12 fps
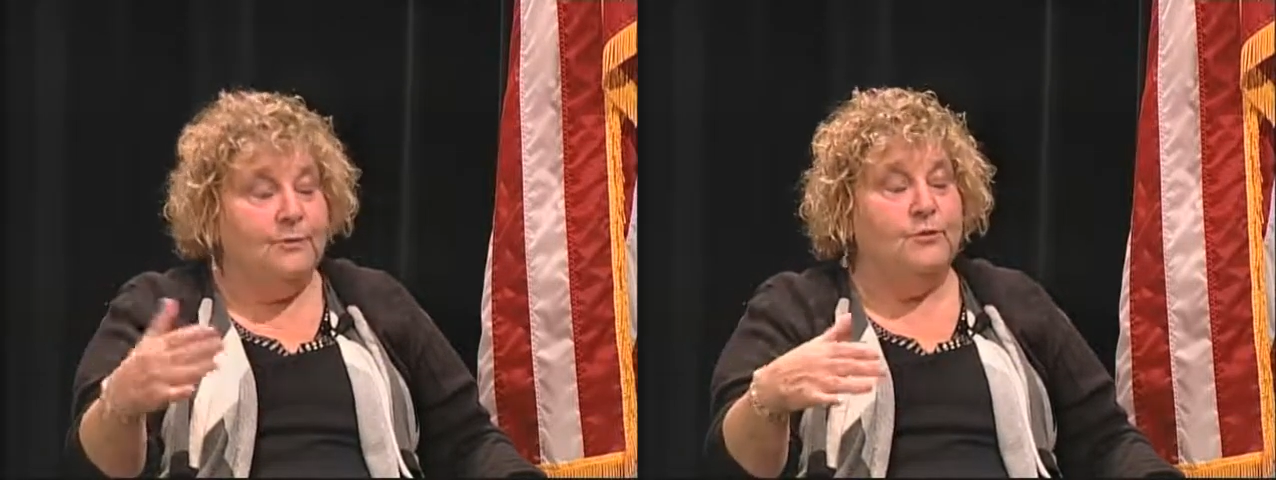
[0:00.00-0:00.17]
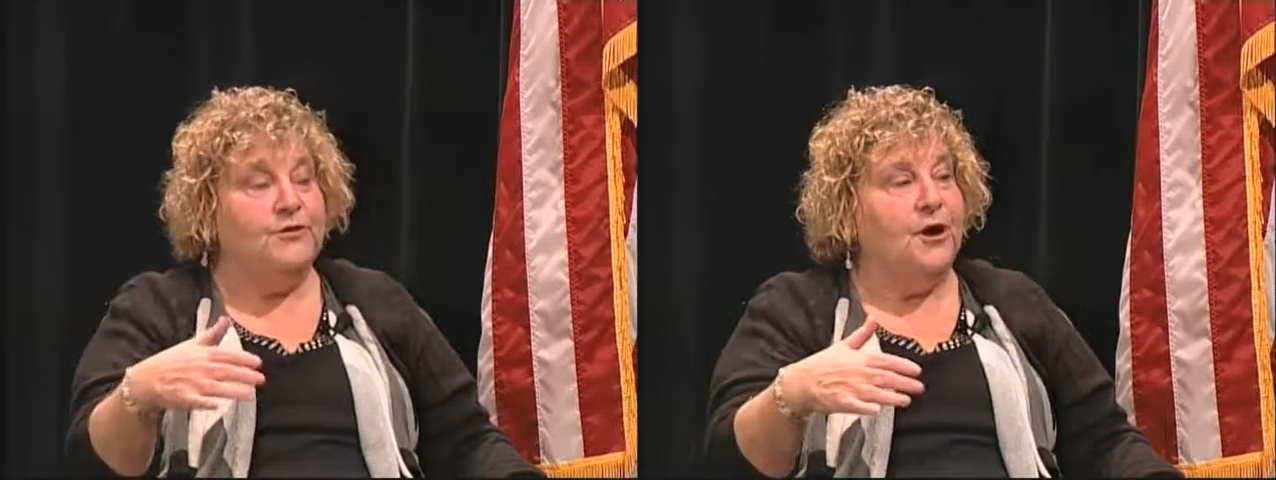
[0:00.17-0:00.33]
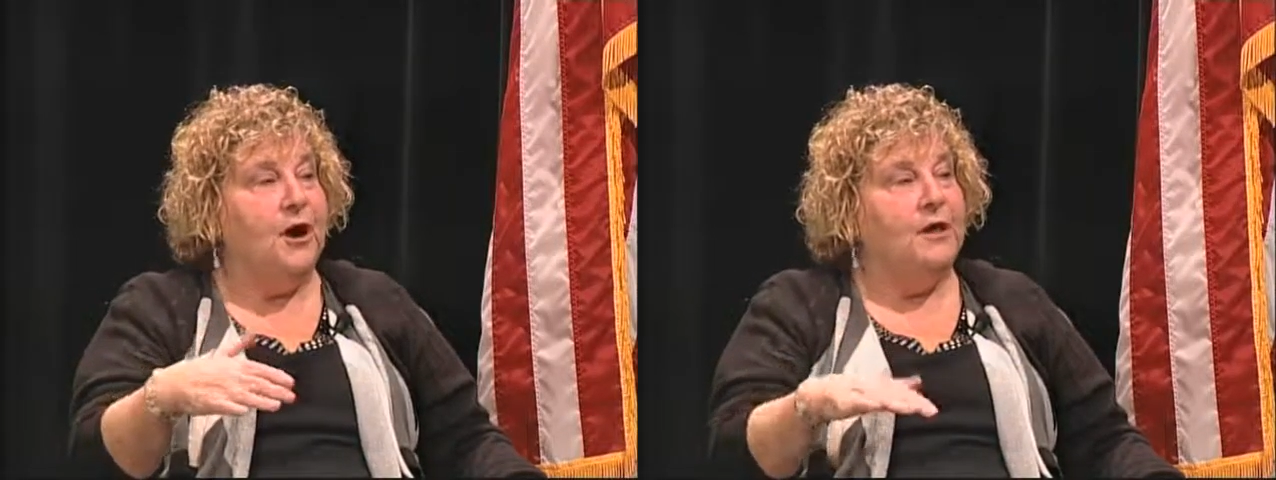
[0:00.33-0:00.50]
and
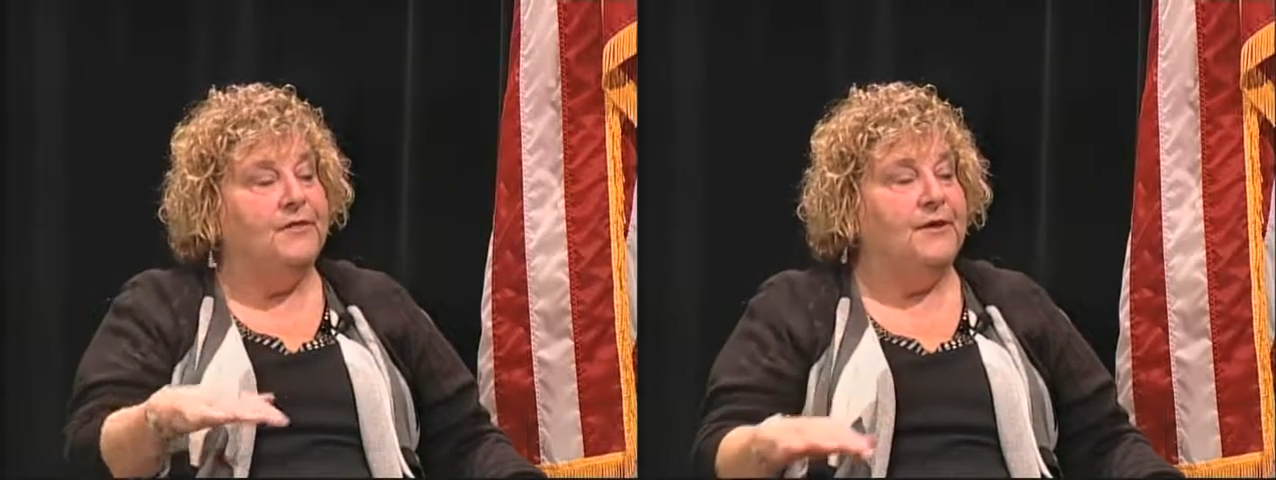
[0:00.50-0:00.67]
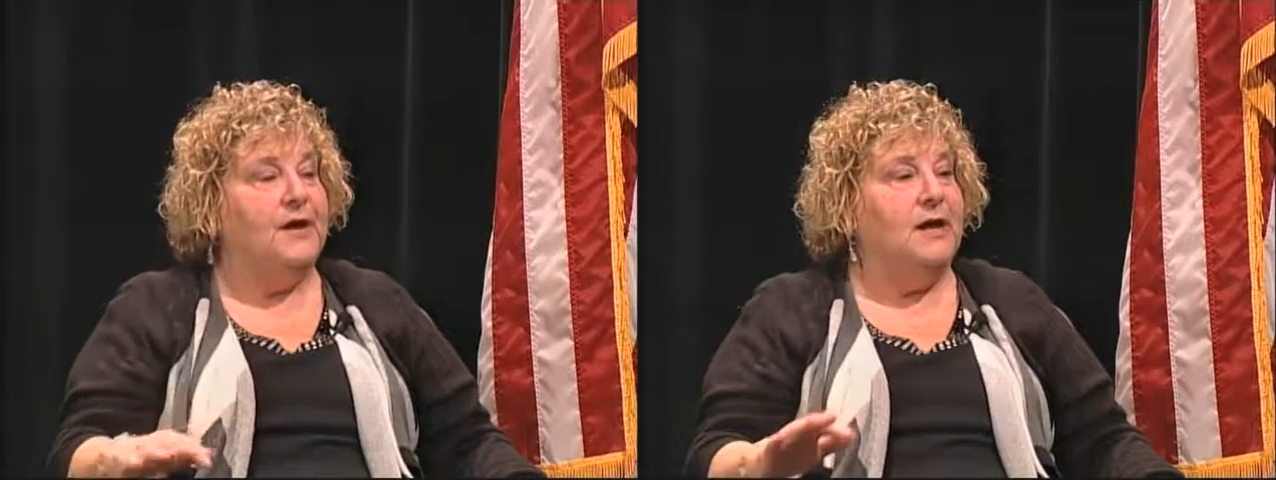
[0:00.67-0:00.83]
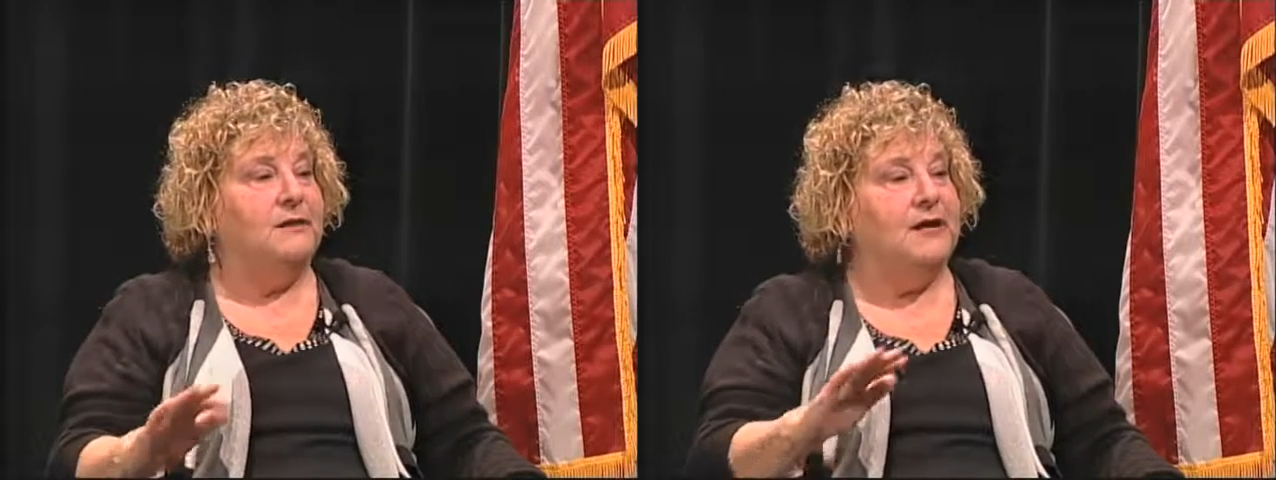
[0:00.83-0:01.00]
with all
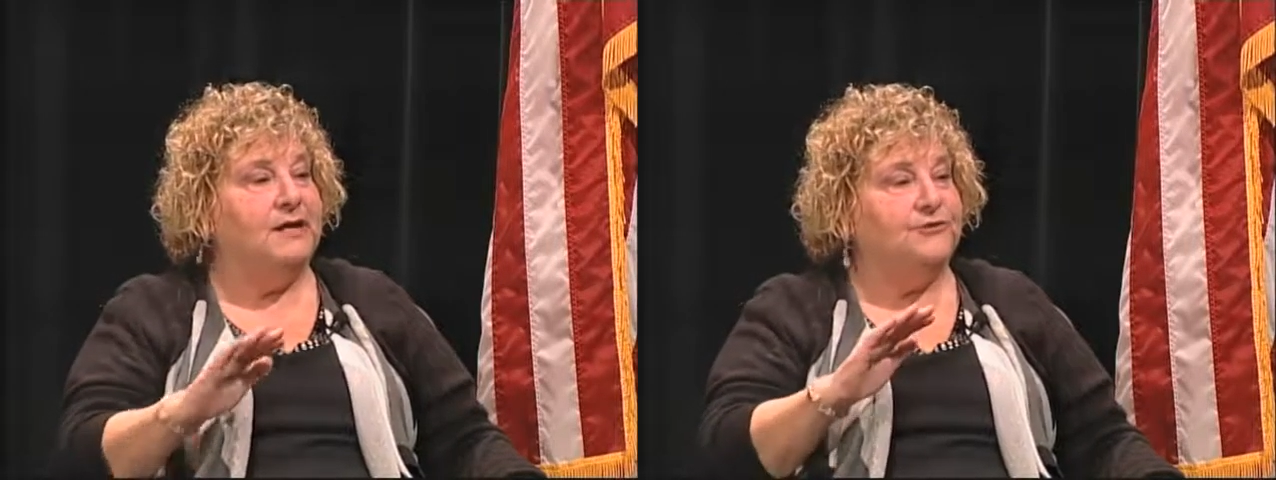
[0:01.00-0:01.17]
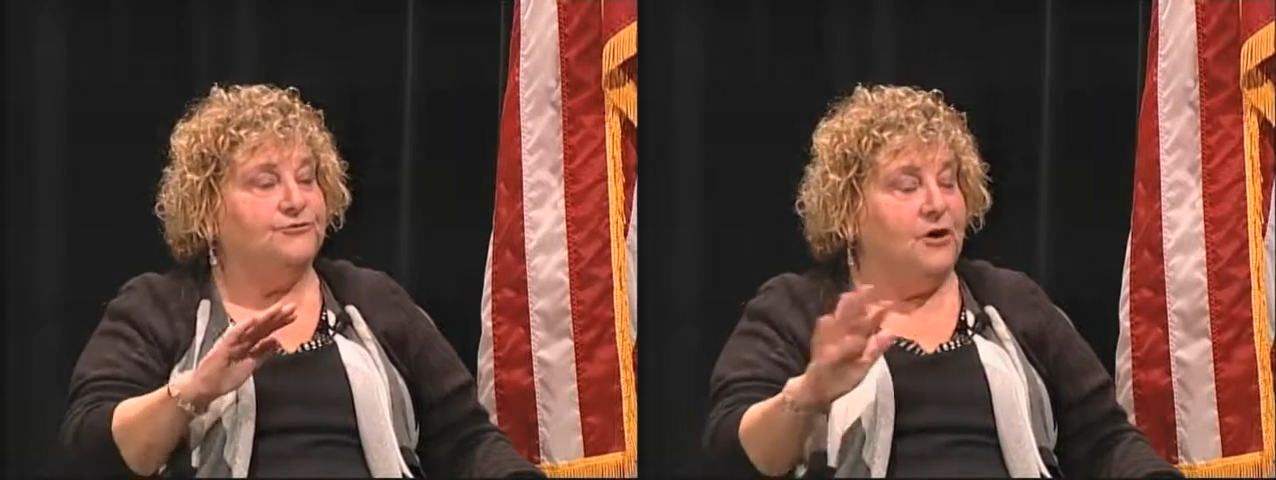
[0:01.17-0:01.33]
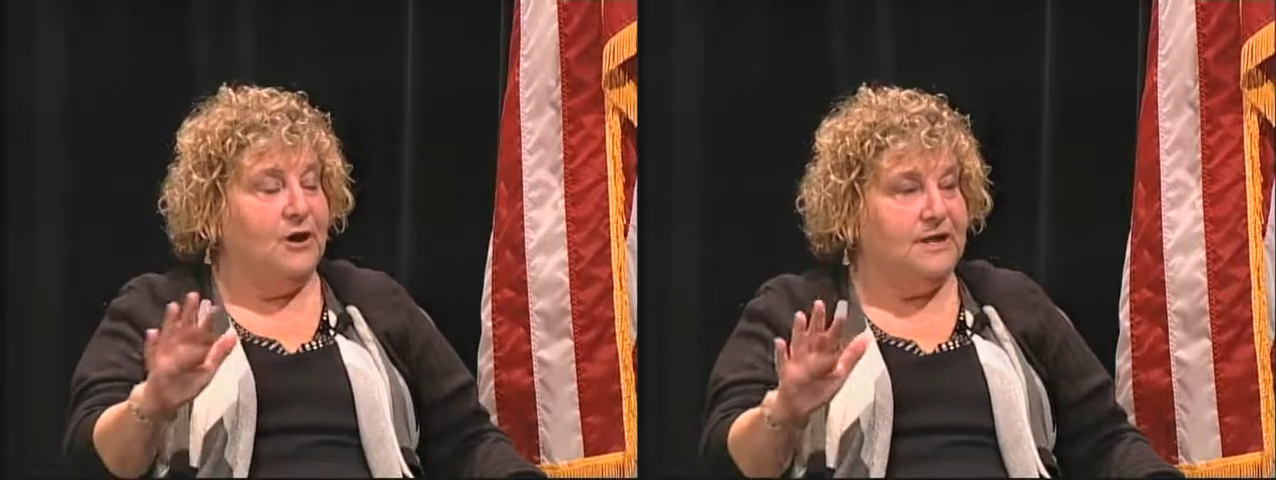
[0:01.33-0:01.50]
the
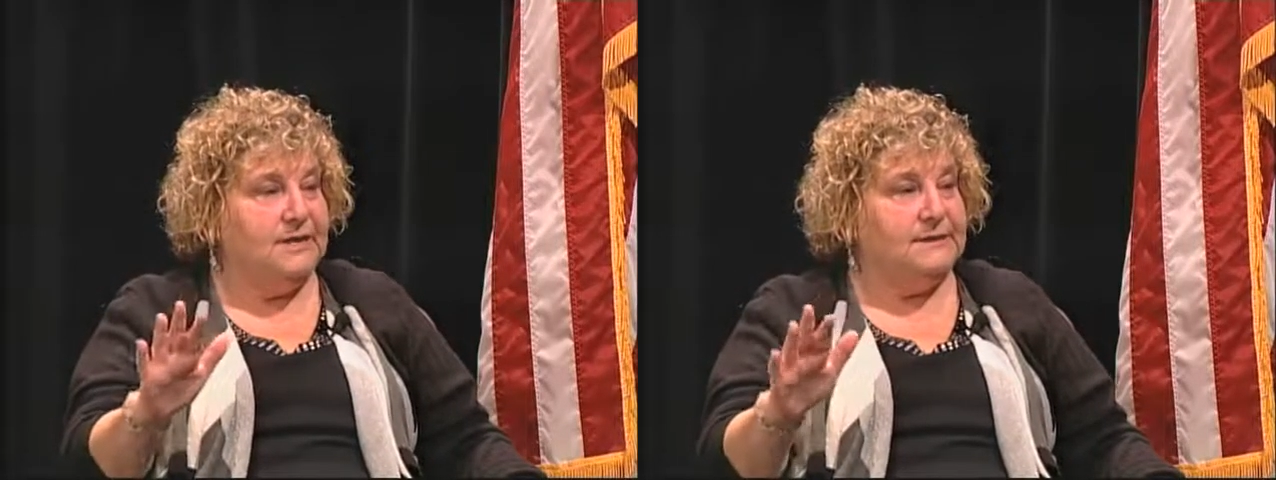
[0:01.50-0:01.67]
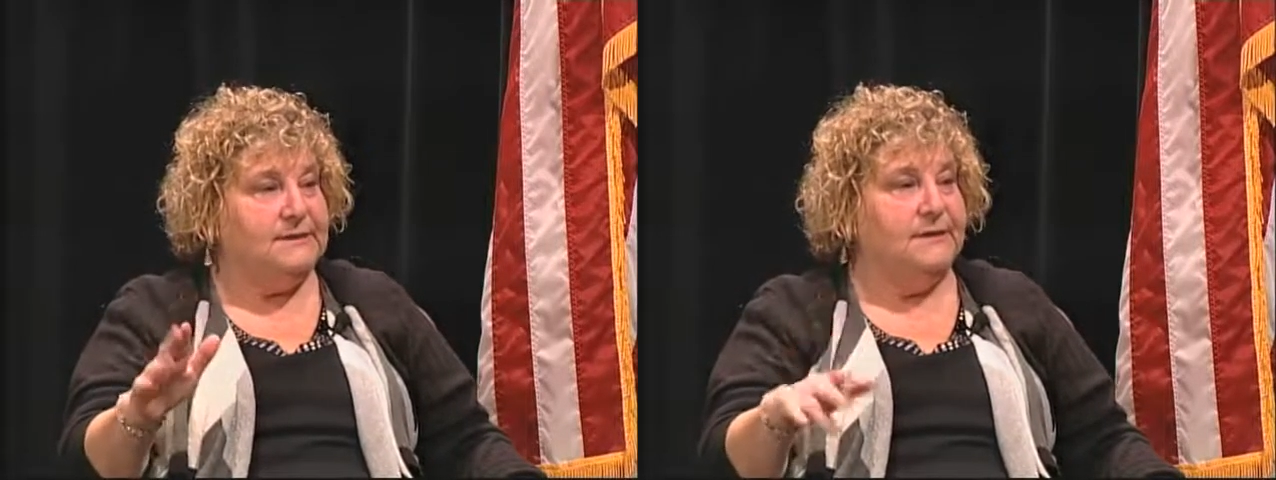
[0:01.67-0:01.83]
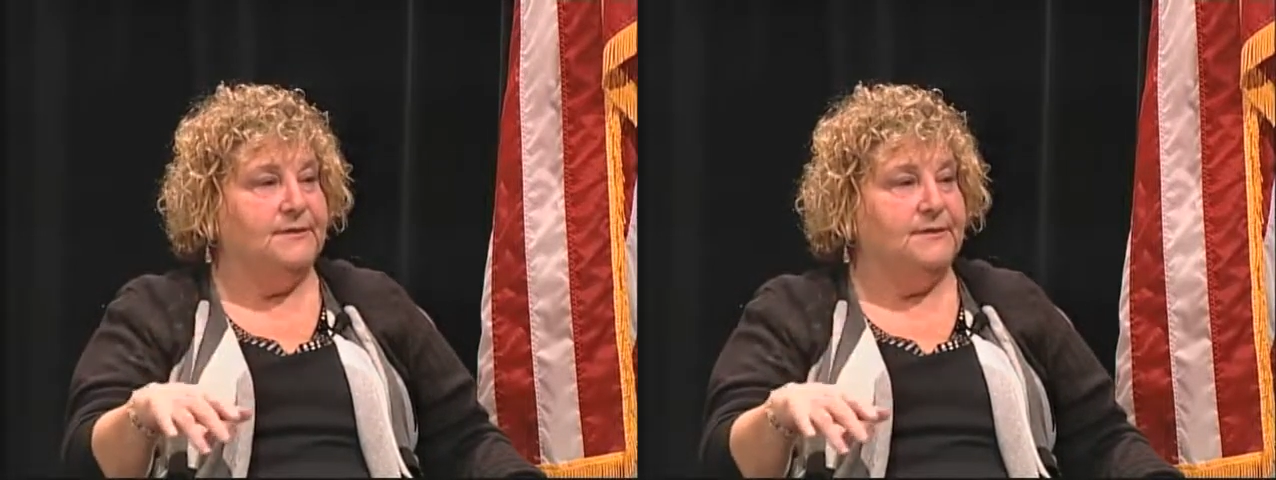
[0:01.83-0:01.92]
electronics